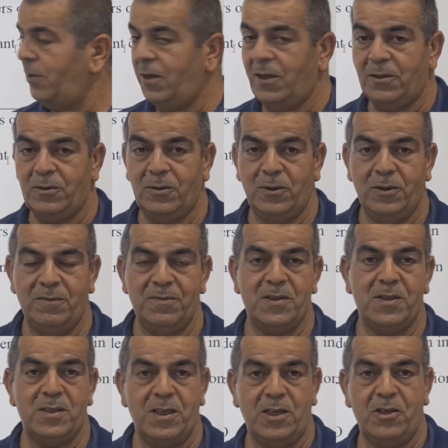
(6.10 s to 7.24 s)
part of
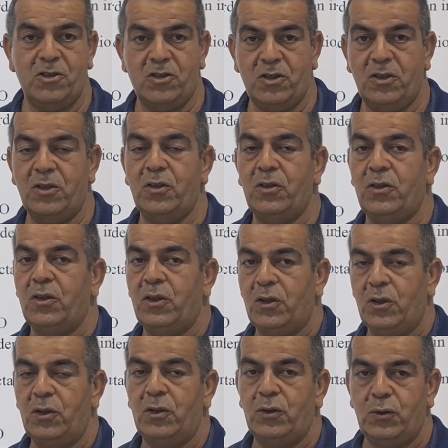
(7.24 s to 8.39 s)
section
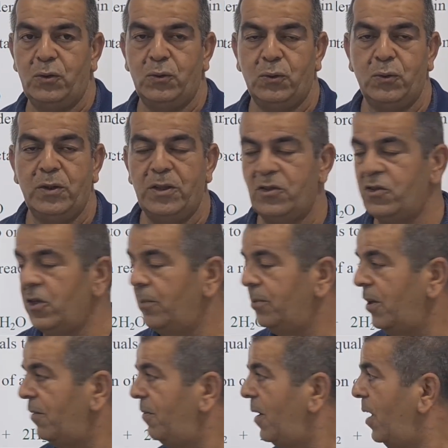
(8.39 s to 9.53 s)
2 and
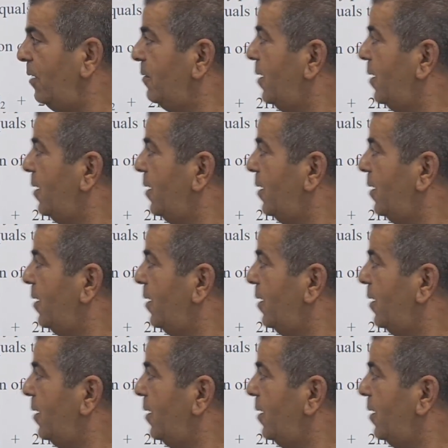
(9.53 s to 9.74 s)
chapter 5,